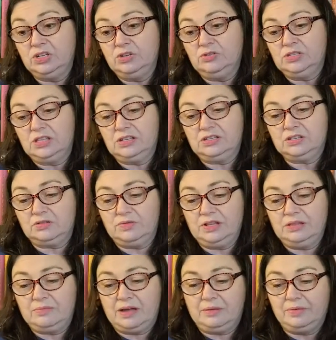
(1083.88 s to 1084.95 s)
use this to
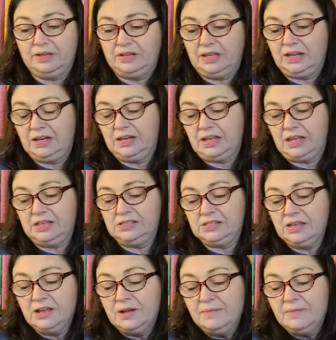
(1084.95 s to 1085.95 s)
read the Bible in 90 days,